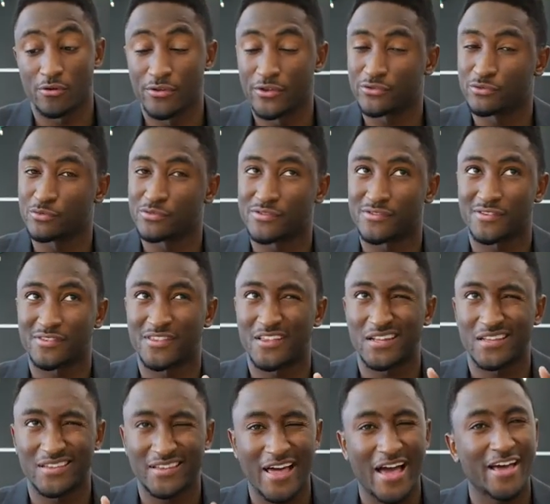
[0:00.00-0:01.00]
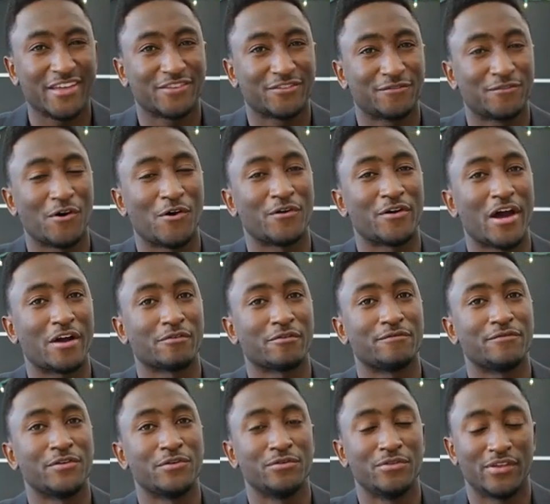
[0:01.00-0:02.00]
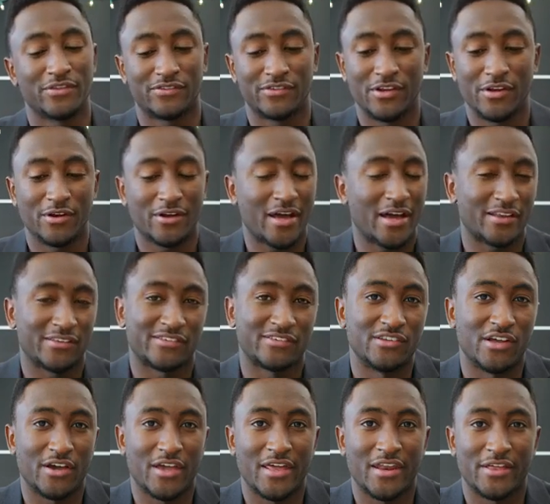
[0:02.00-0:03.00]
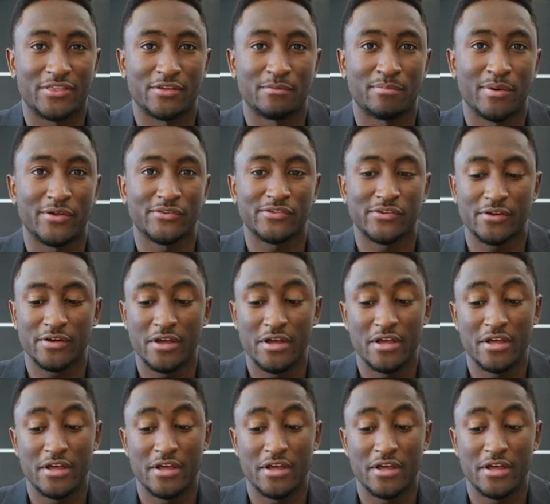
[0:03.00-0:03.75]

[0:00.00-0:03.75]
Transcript: This was the last phone I reviewed this year, kind of snuck in at the buzzer,